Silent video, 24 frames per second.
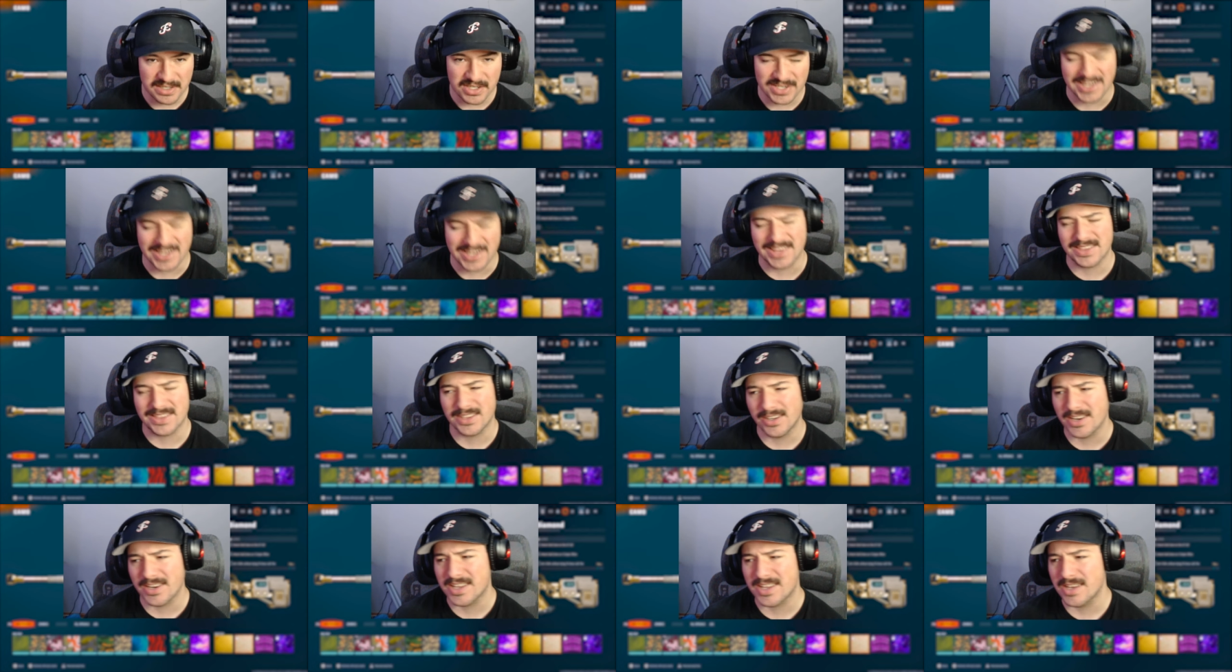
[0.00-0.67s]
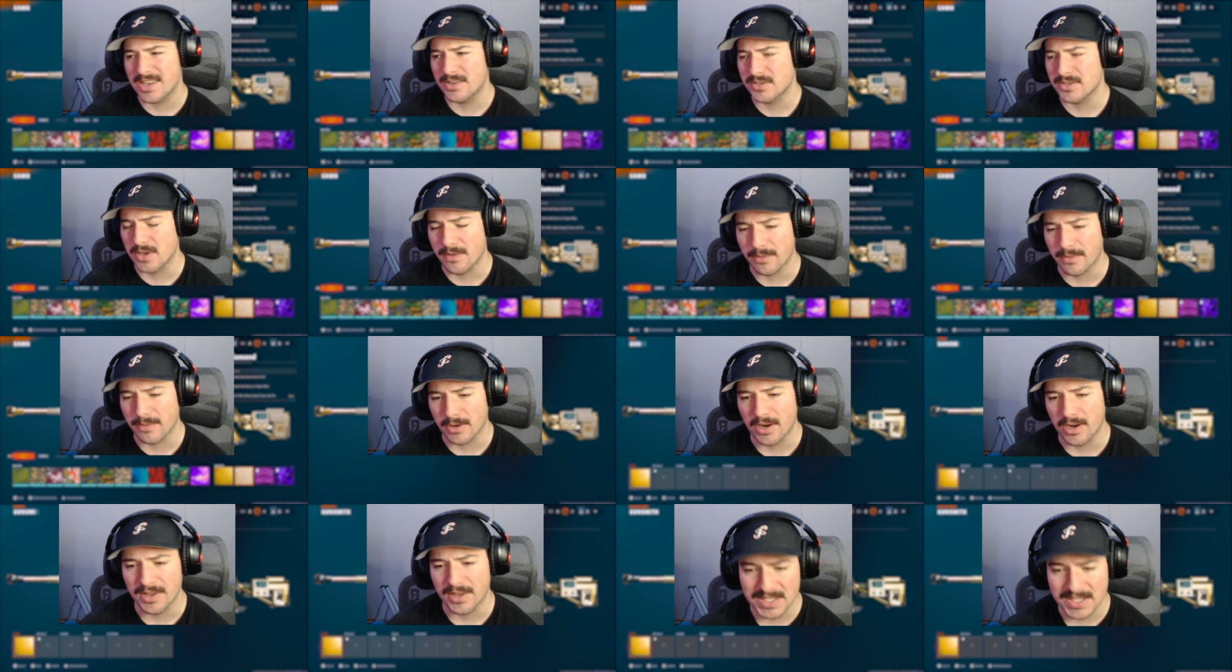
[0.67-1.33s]
just get thirty kills
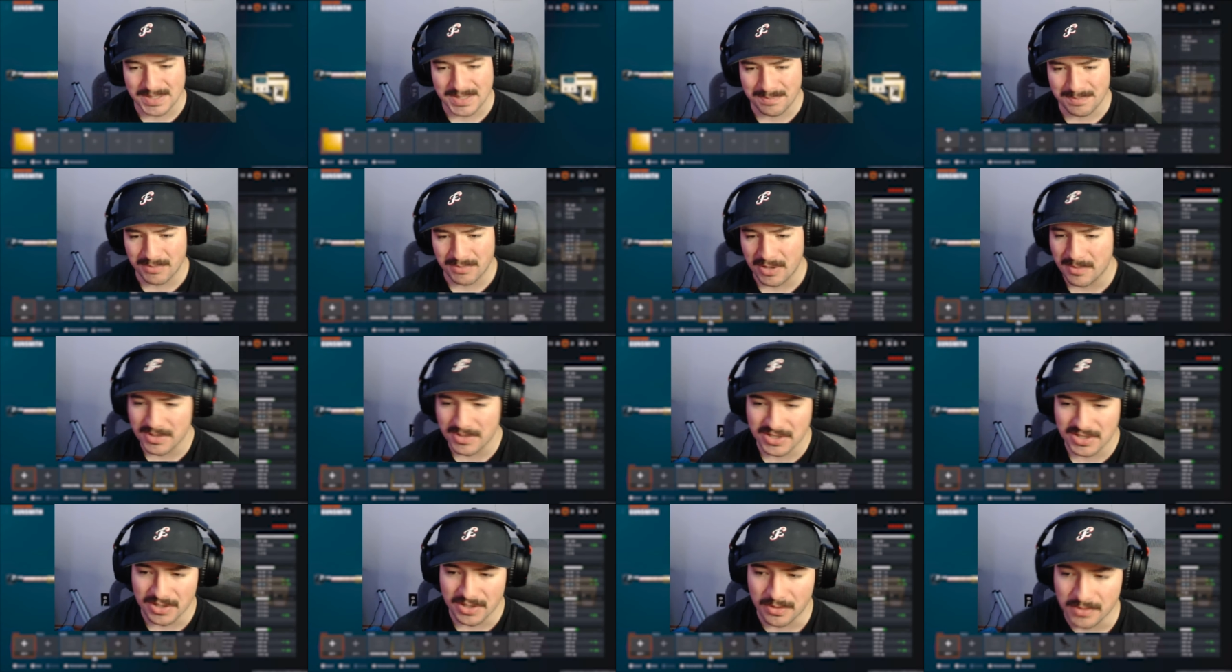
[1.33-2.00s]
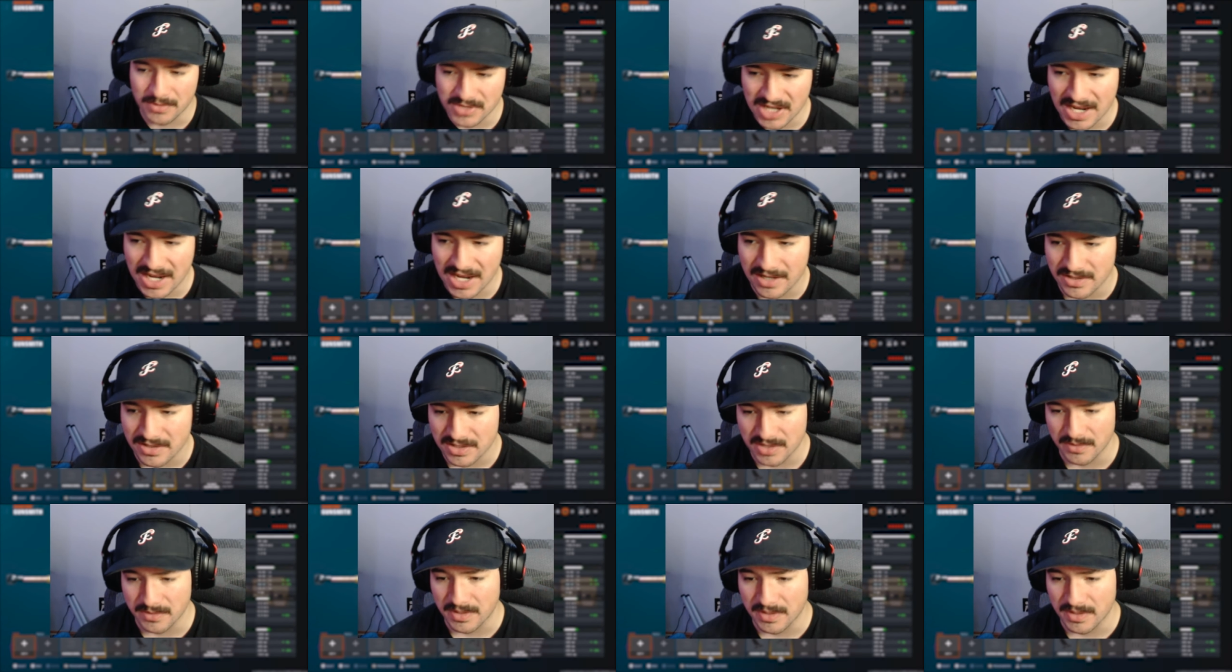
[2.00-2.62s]
overall. That's pretty much the whole challenge to